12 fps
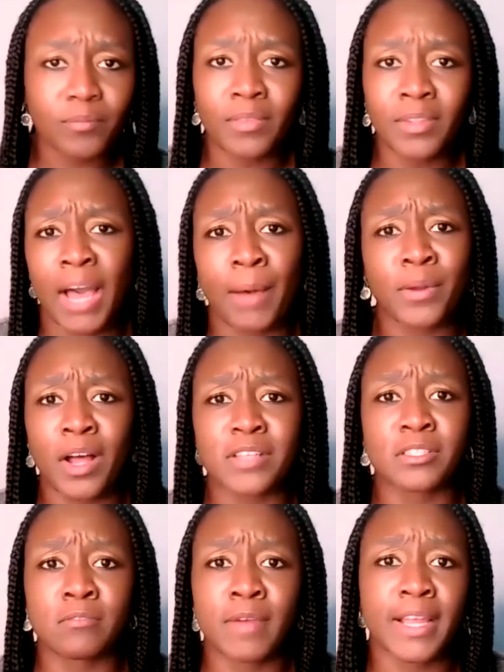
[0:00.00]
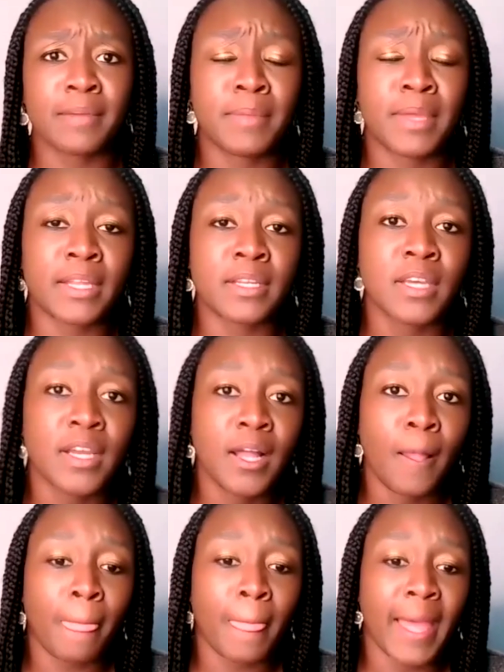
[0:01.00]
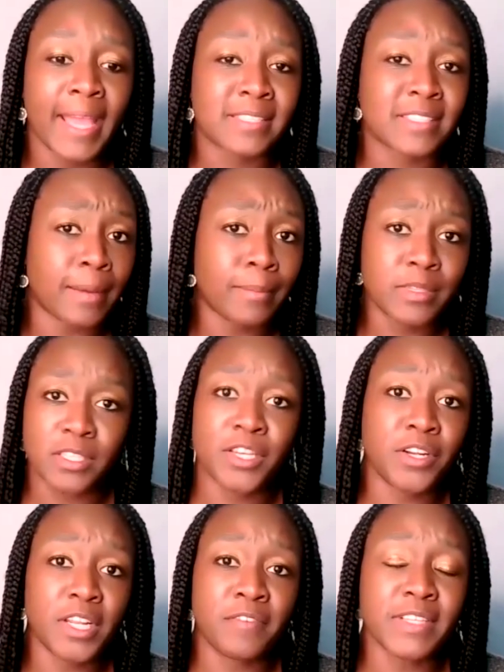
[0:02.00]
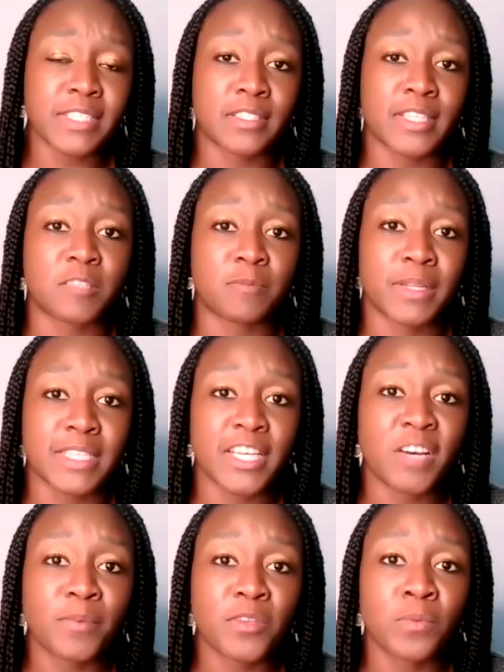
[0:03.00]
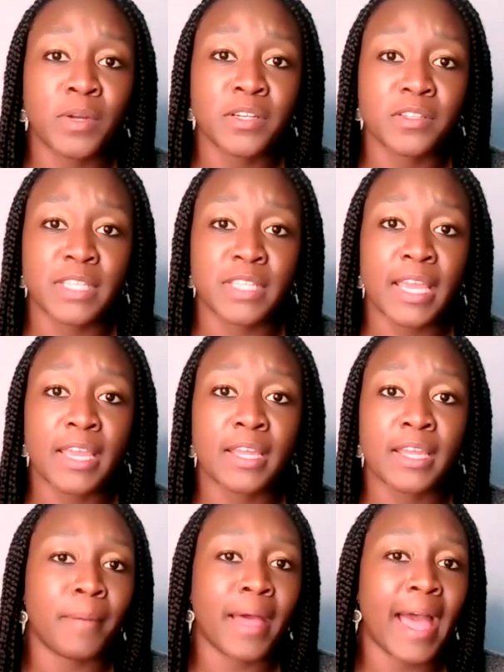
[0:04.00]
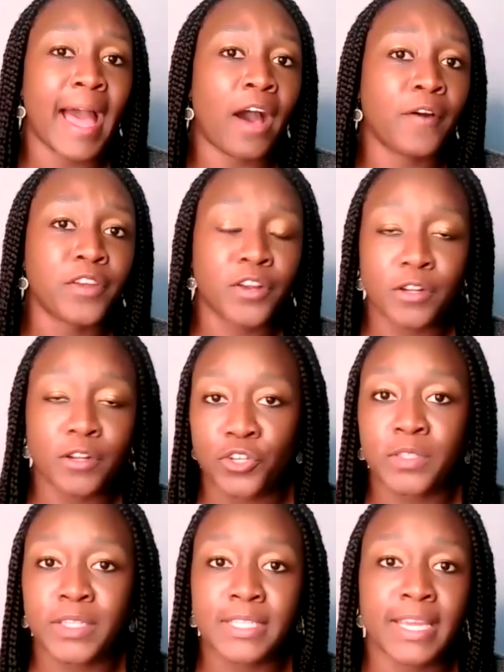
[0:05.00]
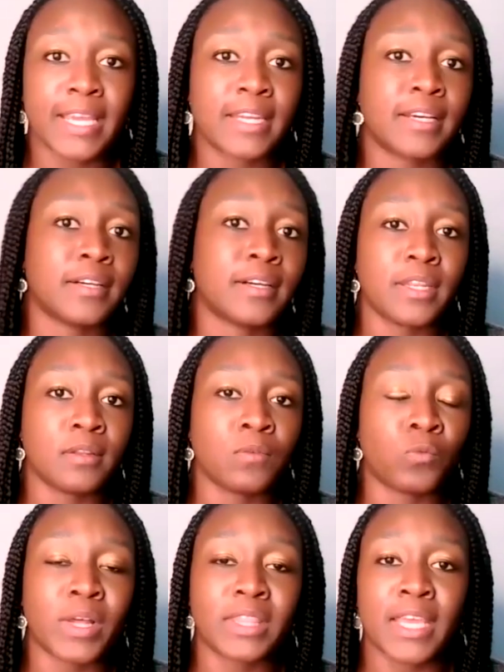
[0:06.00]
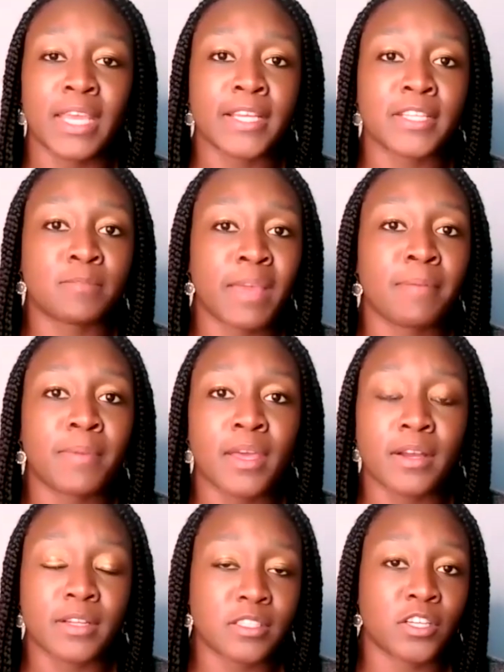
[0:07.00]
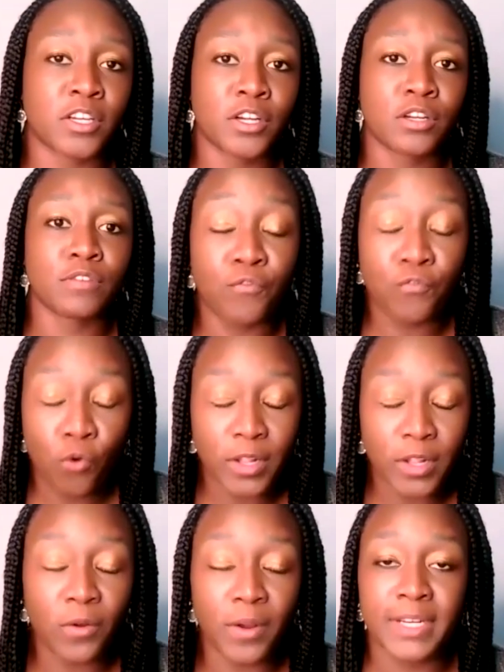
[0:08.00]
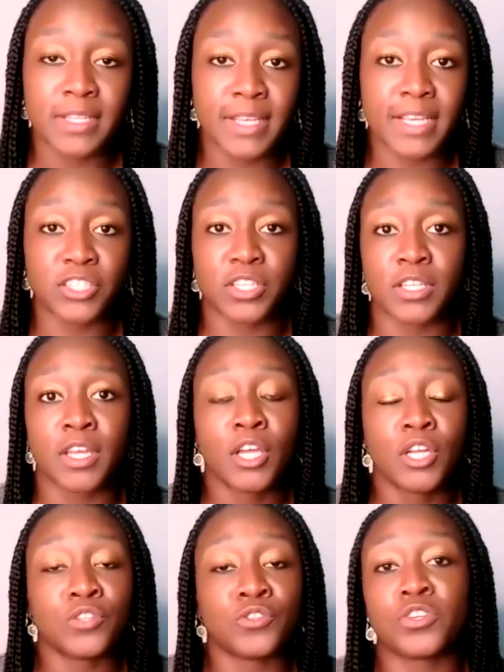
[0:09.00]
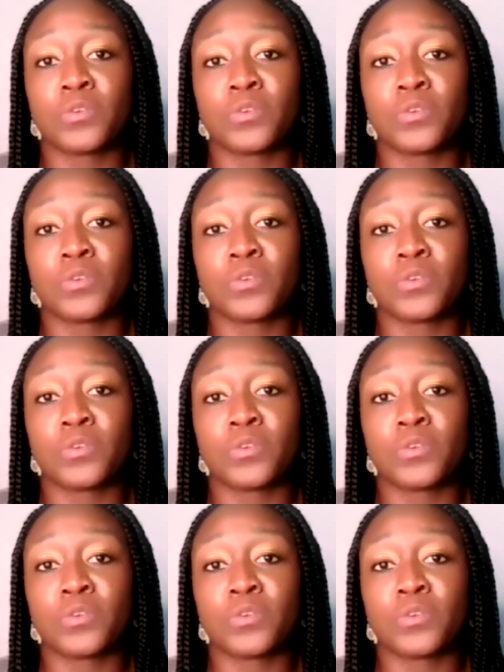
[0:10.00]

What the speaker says: I would also recommend a cybersecurity risk assessment to help you understand how you're controlling data, what things may be a concern for the organization. Do you